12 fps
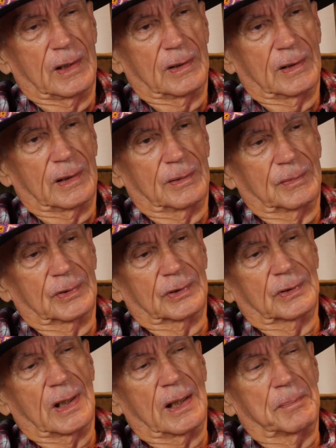
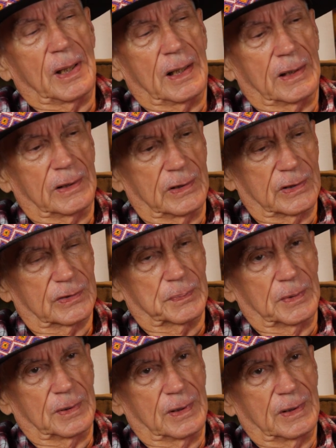my
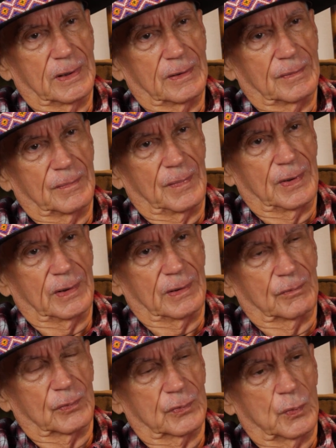husband
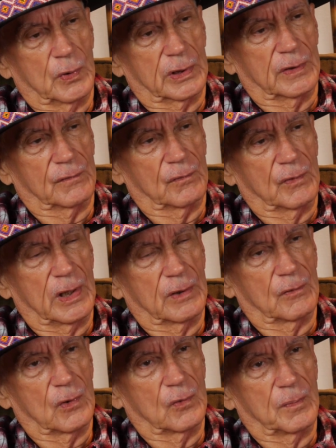was working the
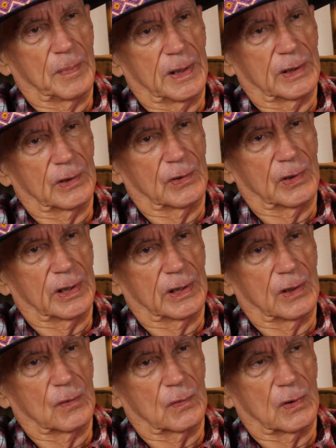railroad, met her
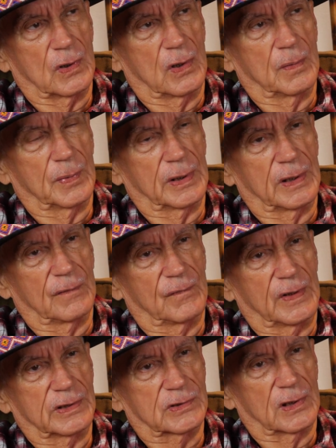in Oklahoma, and they
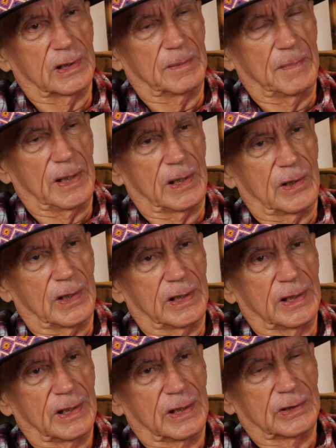eventually
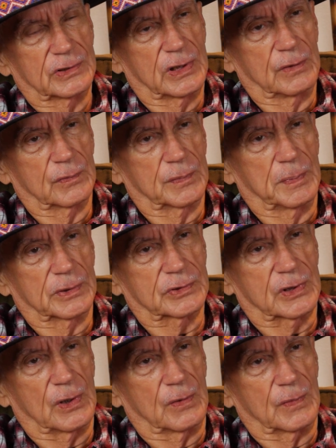married. She was
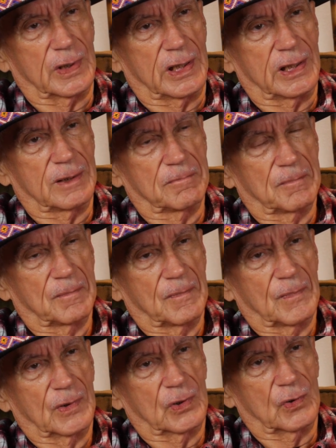Muskogee
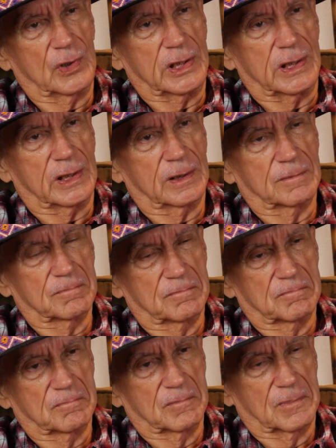Creek.
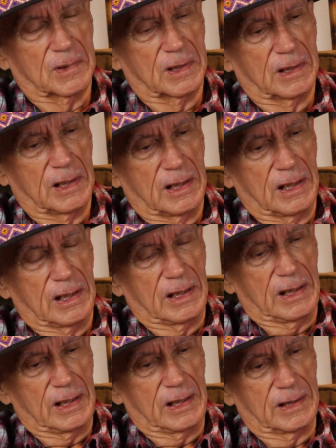
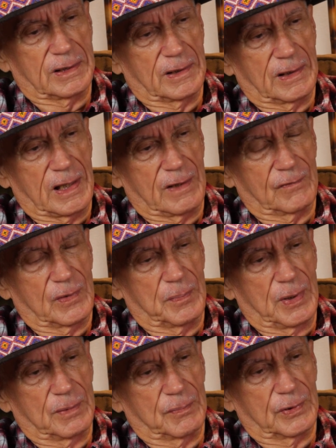And I
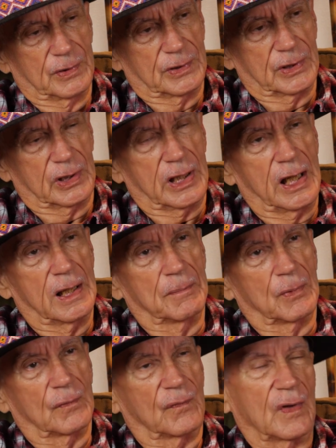remember the
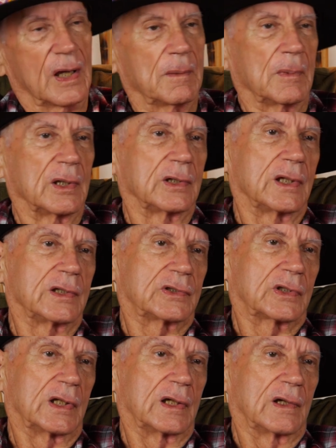Campbell family
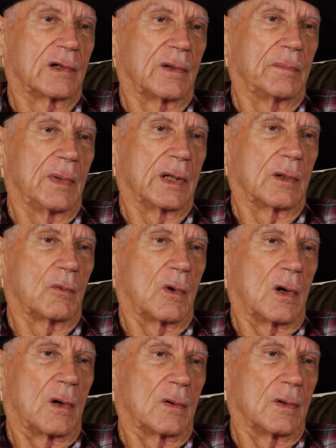descended of
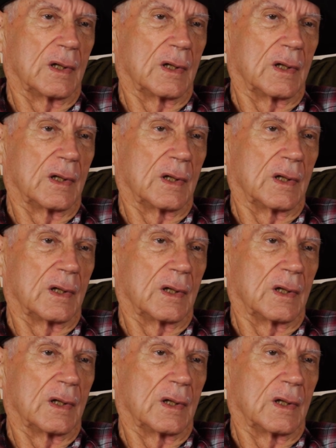Menawa.